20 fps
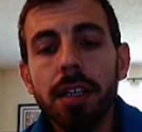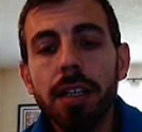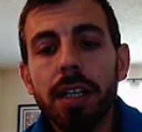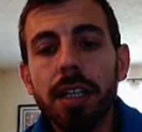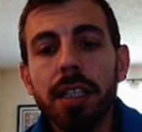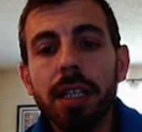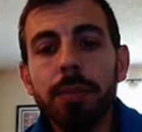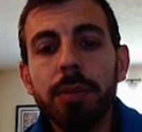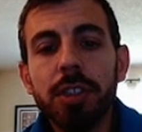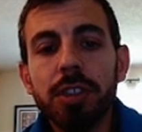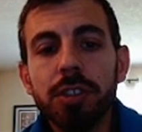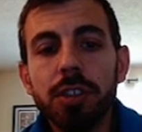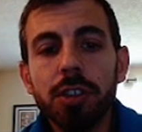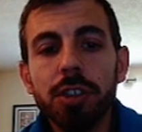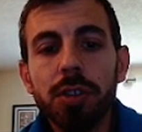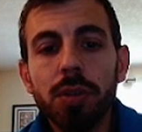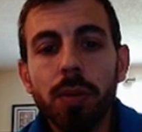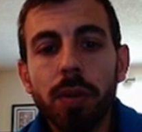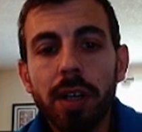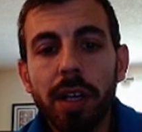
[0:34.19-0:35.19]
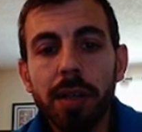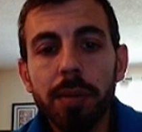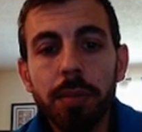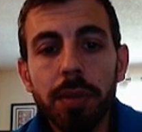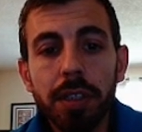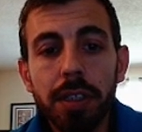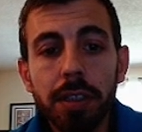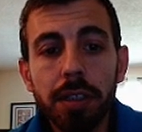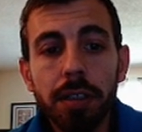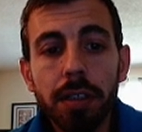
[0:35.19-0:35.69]
And let me show you what I
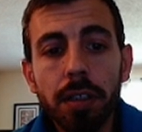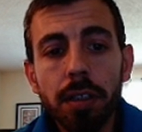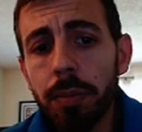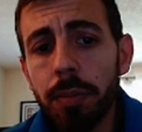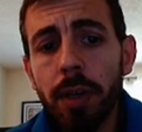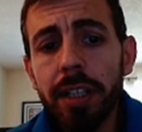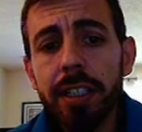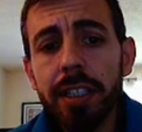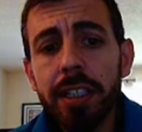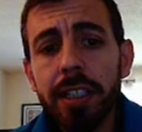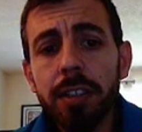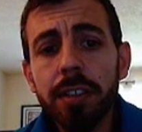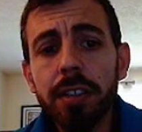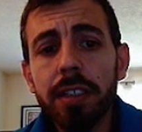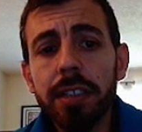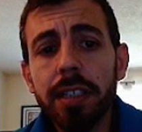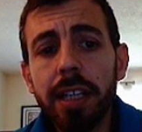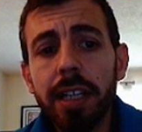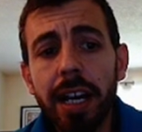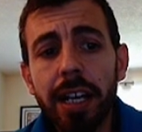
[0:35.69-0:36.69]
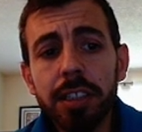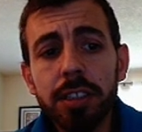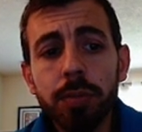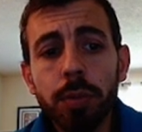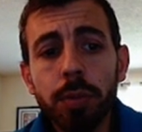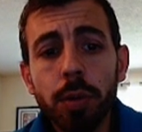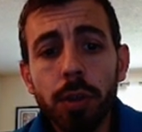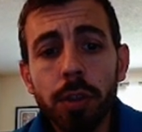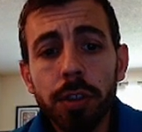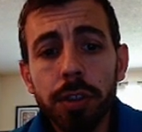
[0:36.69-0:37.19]
mean. Right here in the
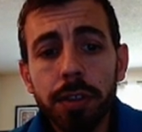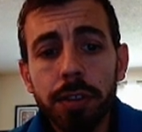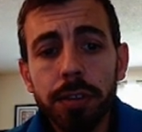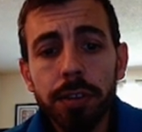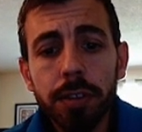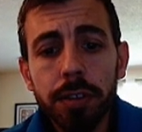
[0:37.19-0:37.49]
dashboard,